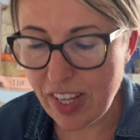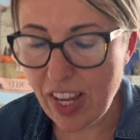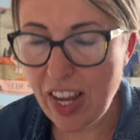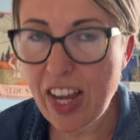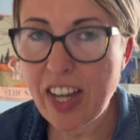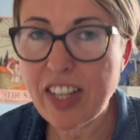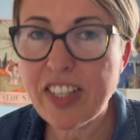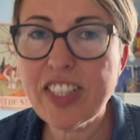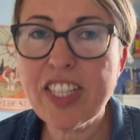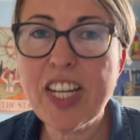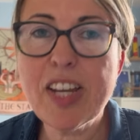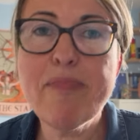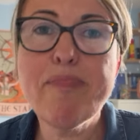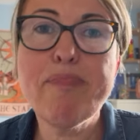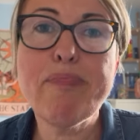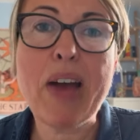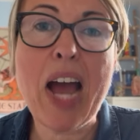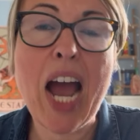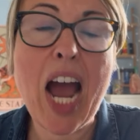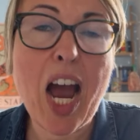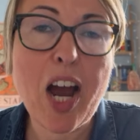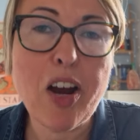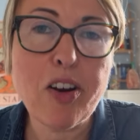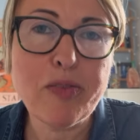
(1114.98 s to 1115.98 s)
and
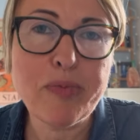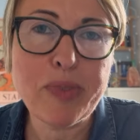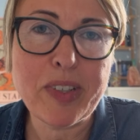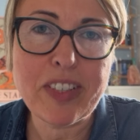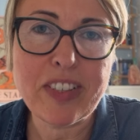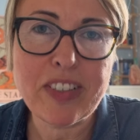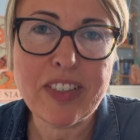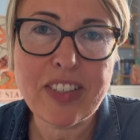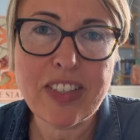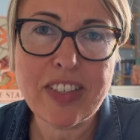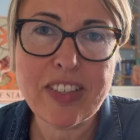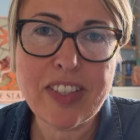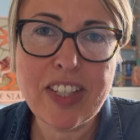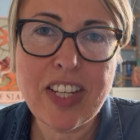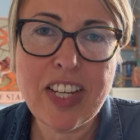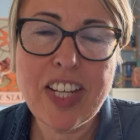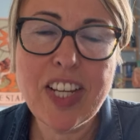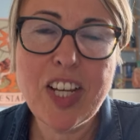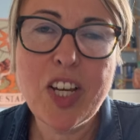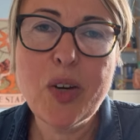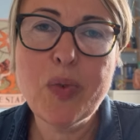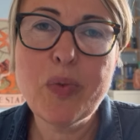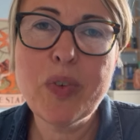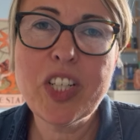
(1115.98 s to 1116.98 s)
empowerment,
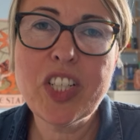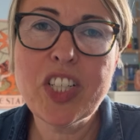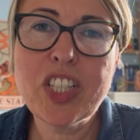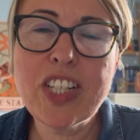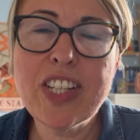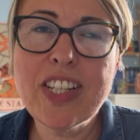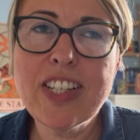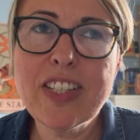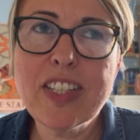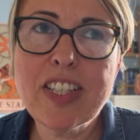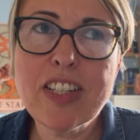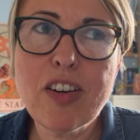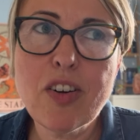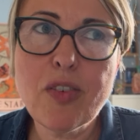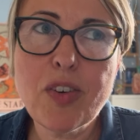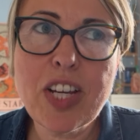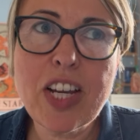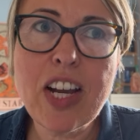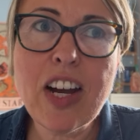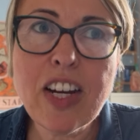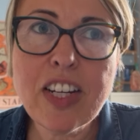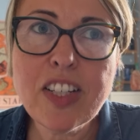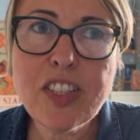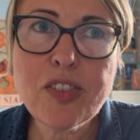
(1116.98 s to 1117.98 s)
which is
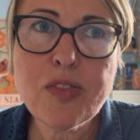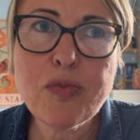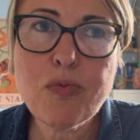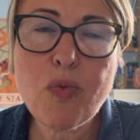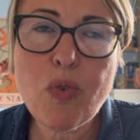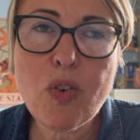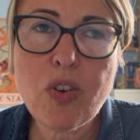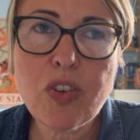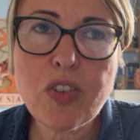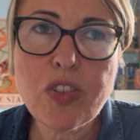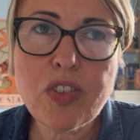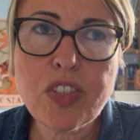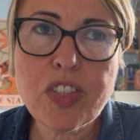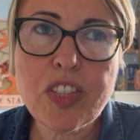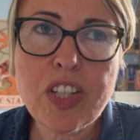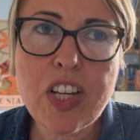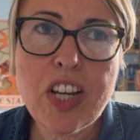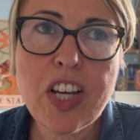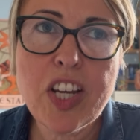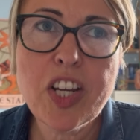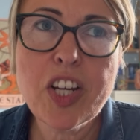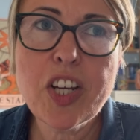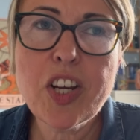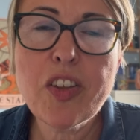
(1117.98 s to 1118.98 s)
kind of what,
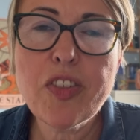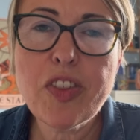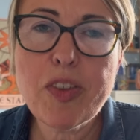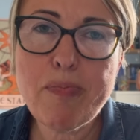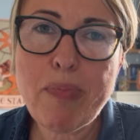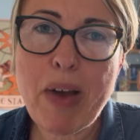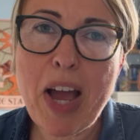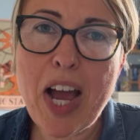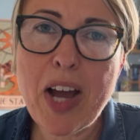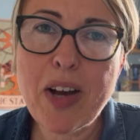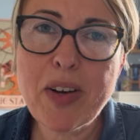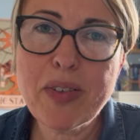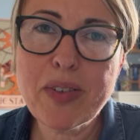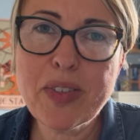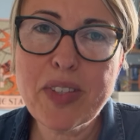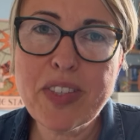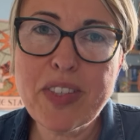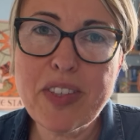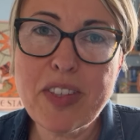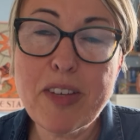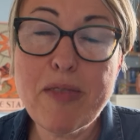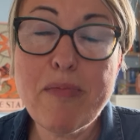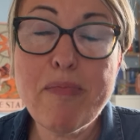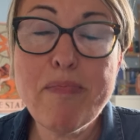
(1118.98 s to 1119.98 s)
you know, the powers
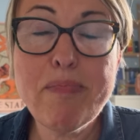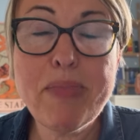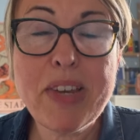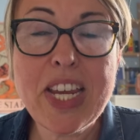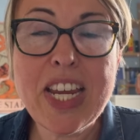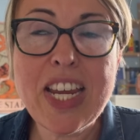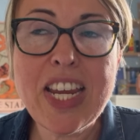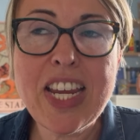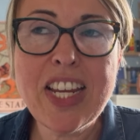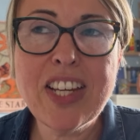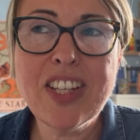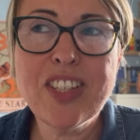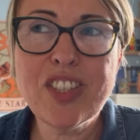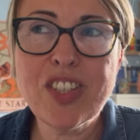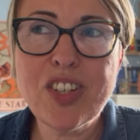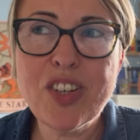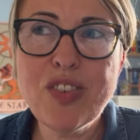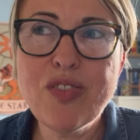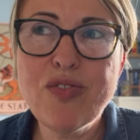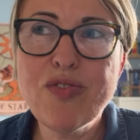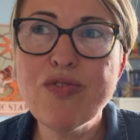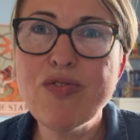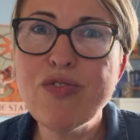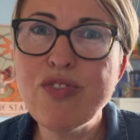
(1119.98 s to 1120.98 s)
that be
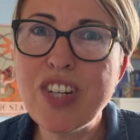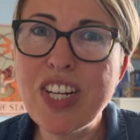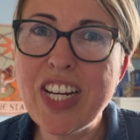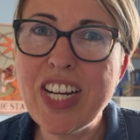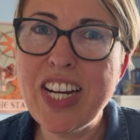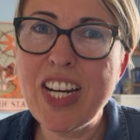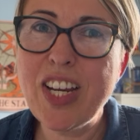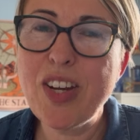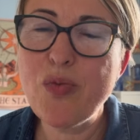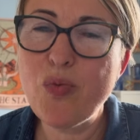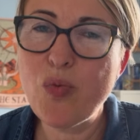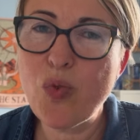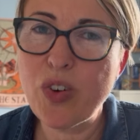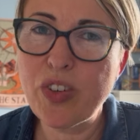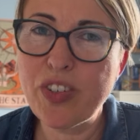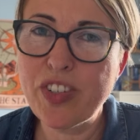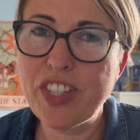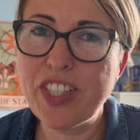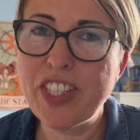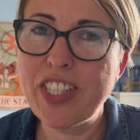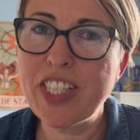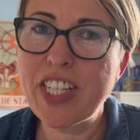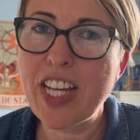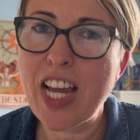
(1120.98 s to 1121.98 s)
don't really want
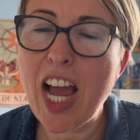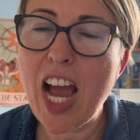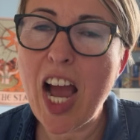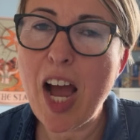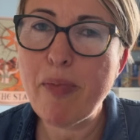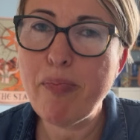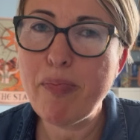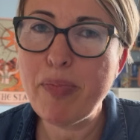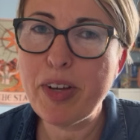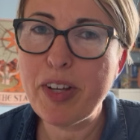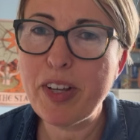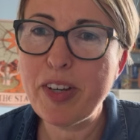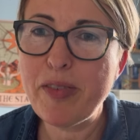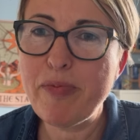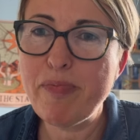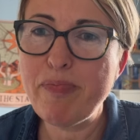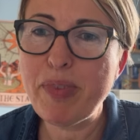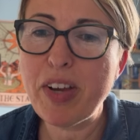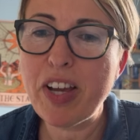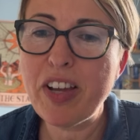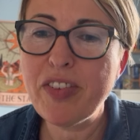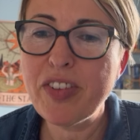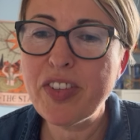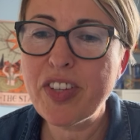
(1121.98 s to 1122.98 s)
to happen.
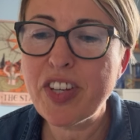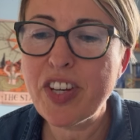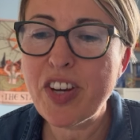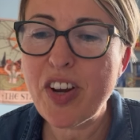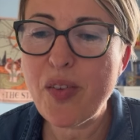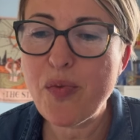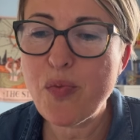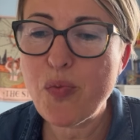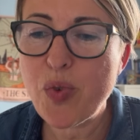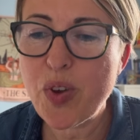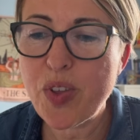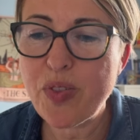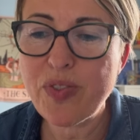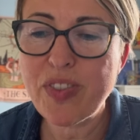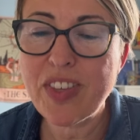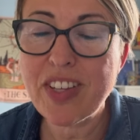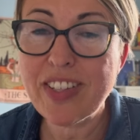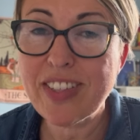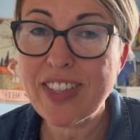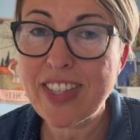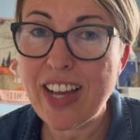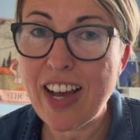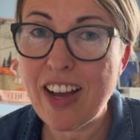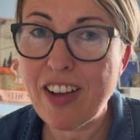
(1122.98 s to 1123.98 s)
But, you know, with
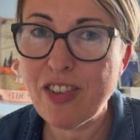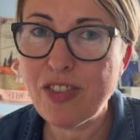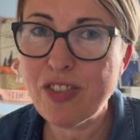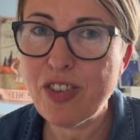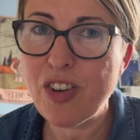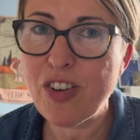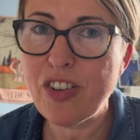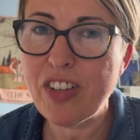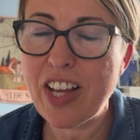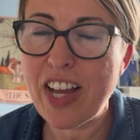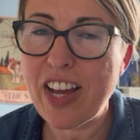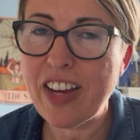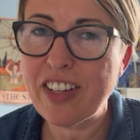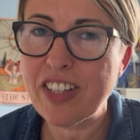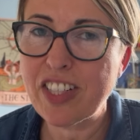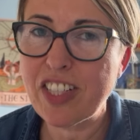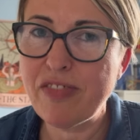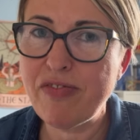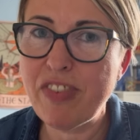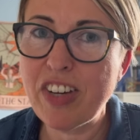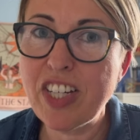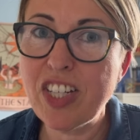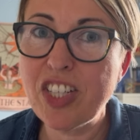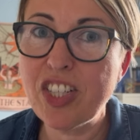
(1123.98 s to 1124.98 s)
this ALGOL
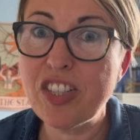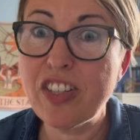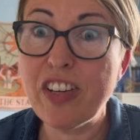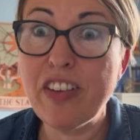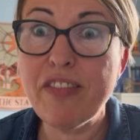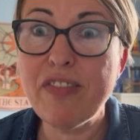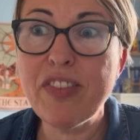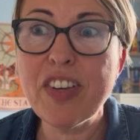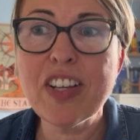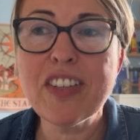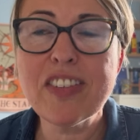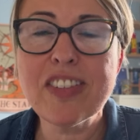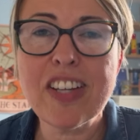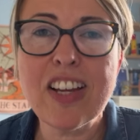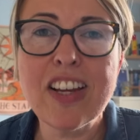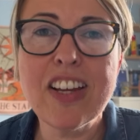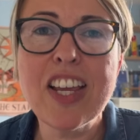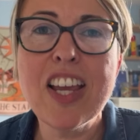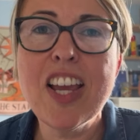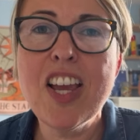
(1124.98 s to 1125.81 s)
activation, it feels like